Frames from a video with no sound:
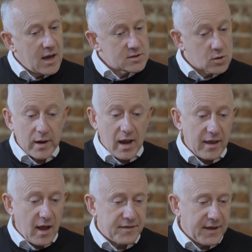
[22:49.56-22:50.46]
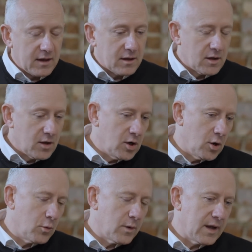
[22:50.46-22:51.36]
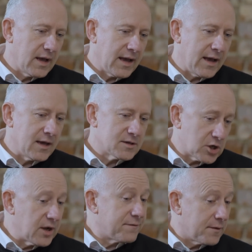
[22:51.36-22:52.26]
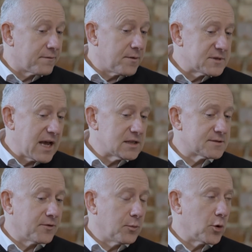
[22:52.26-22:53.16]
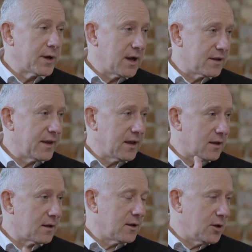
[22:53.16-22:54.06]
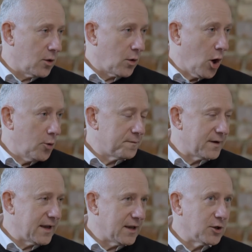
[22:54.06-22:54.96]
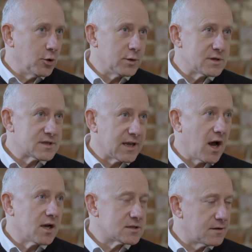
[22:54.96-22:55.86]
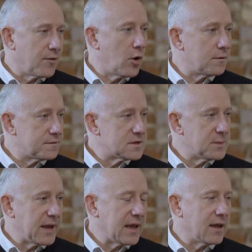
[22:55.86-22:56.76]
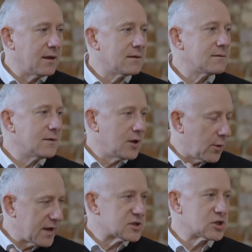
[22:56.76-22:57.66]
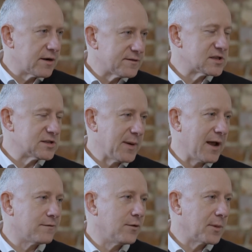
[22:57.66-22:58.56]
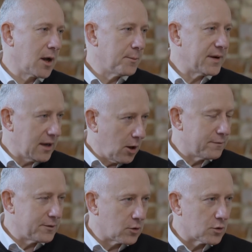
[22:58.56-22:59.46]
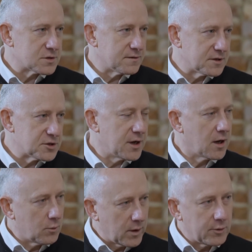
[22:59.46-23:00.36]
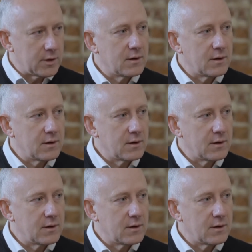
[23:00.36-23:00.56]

So I think, certainly from TAAL's viewpoint, I think, hopefully you will see us evolve to be, a services platform company over the course of this year. We will